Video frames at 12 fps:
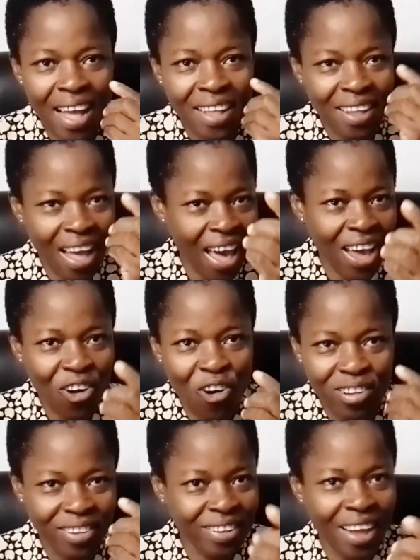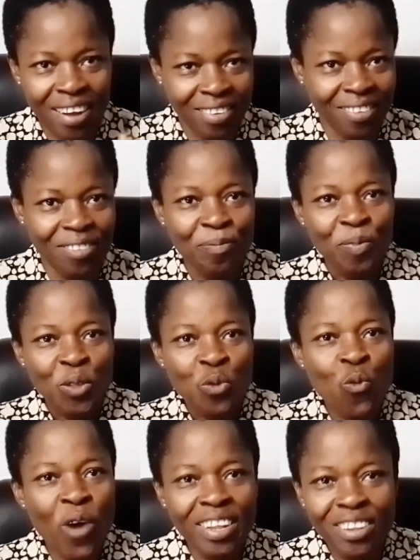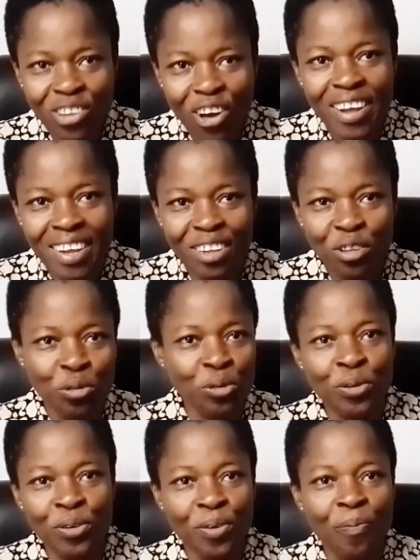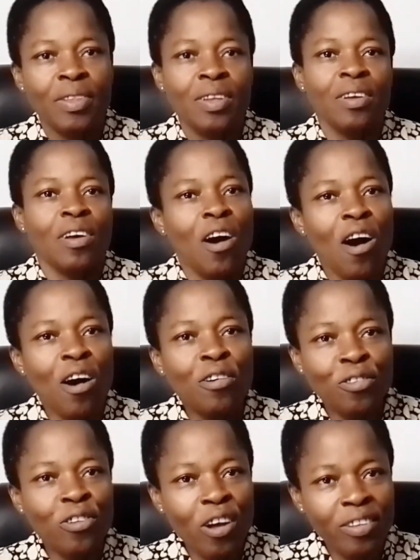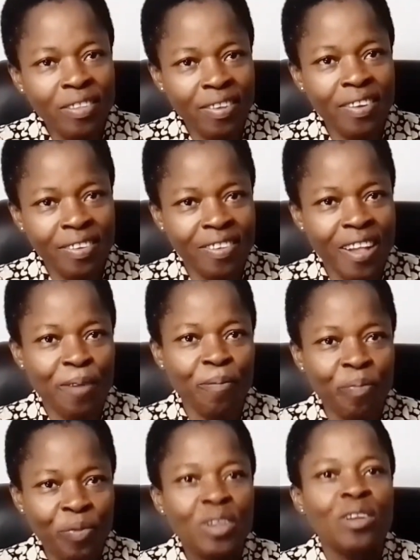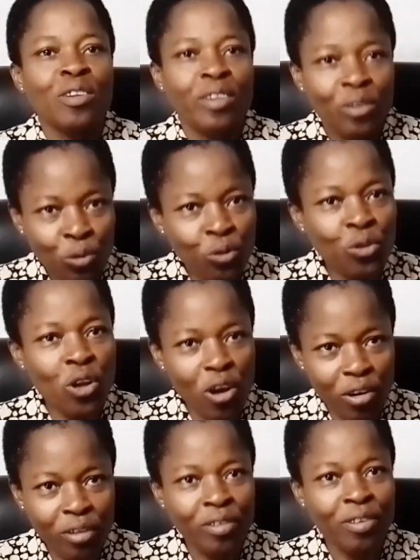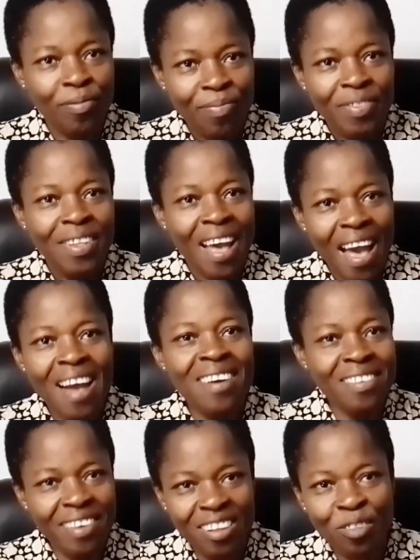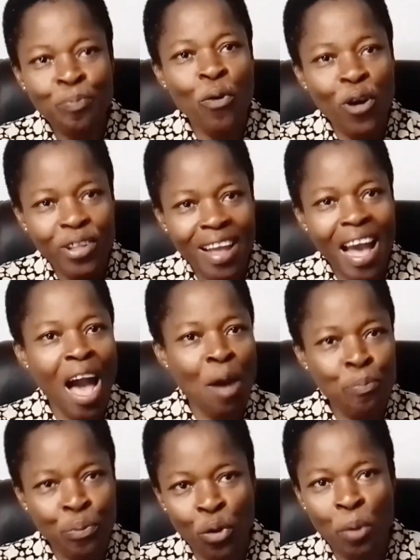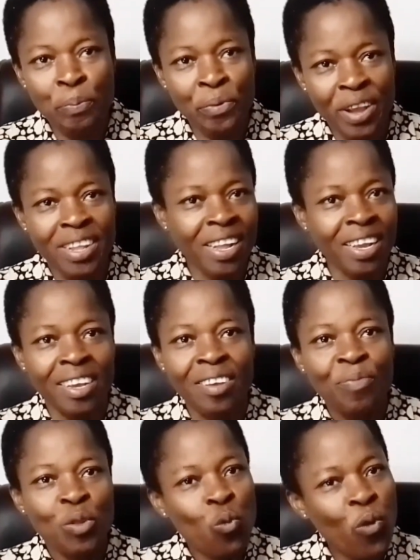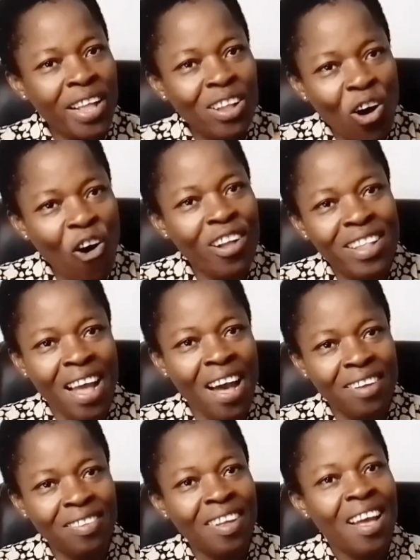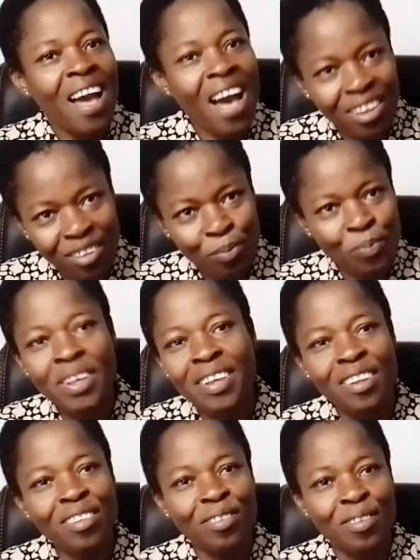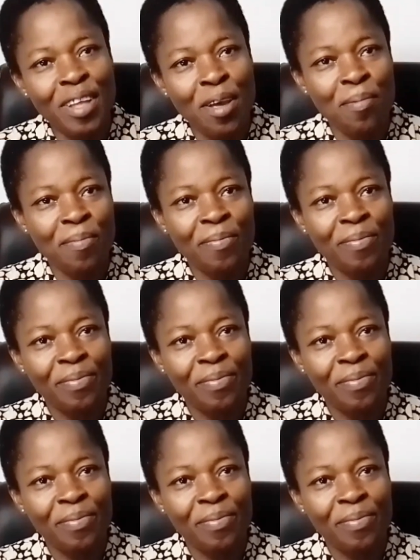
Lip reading: an eye contact when talking to you. Also teach them to nod and respond appropriately when others are speaking to them.